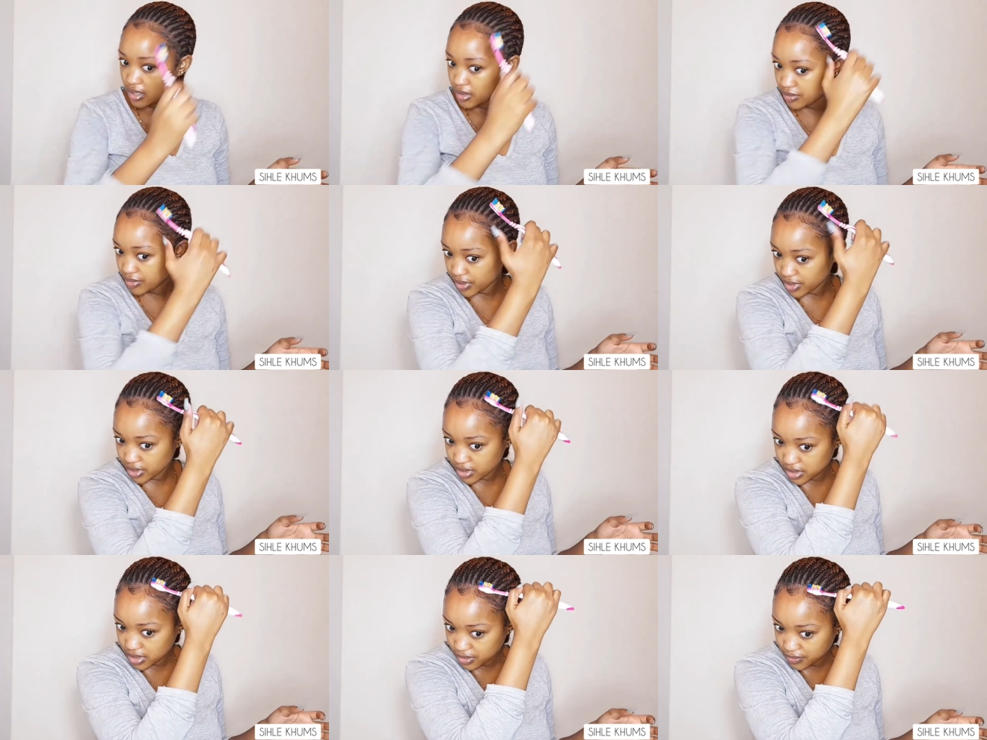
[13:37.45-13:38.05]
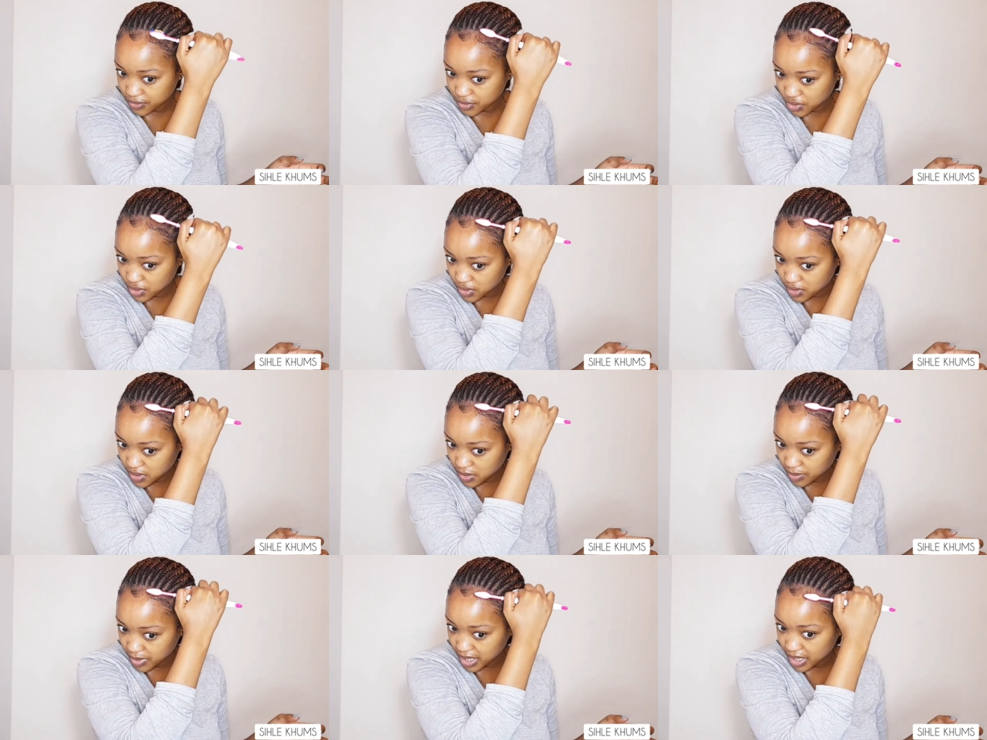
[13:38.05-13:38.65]
Because if you
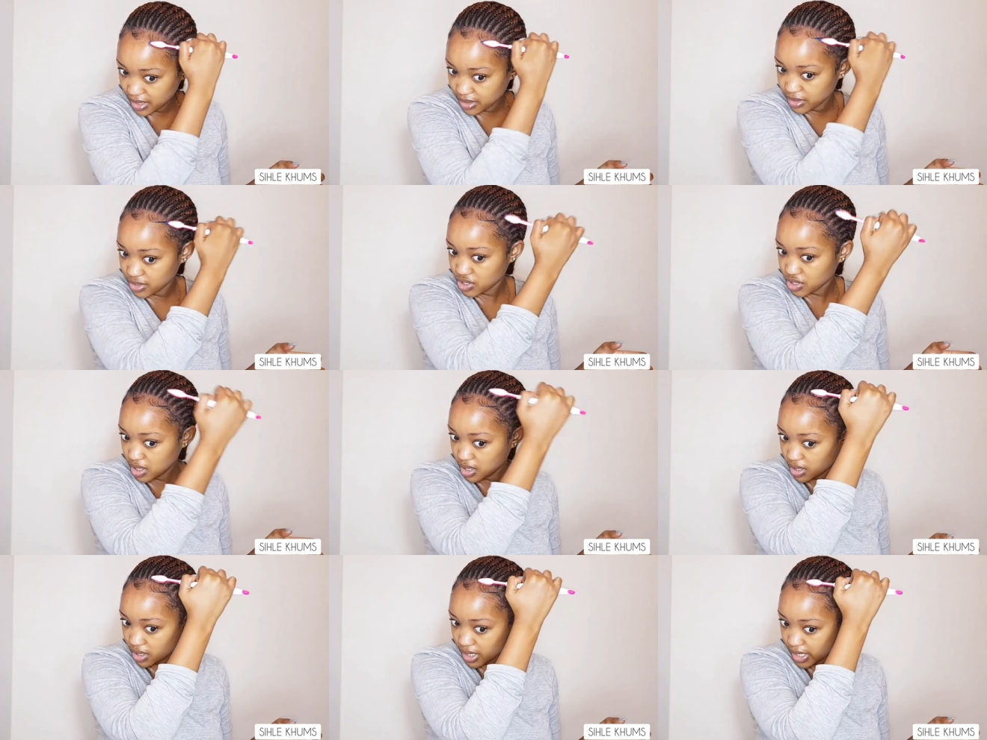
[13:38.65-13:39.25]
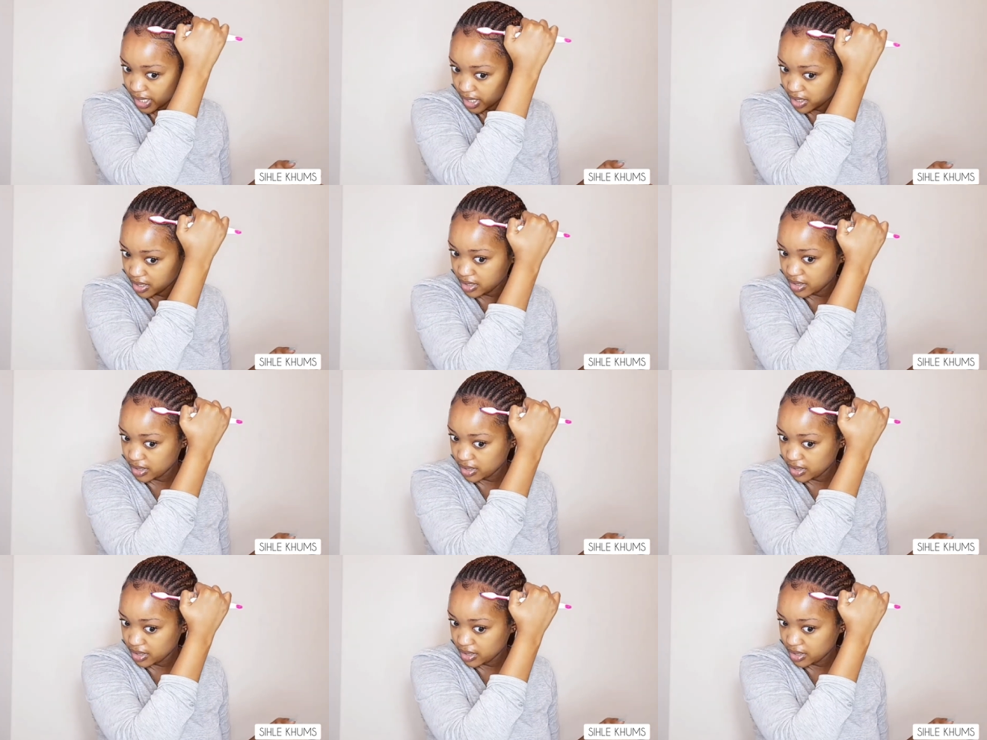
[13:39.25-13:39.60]
just apply the gel, like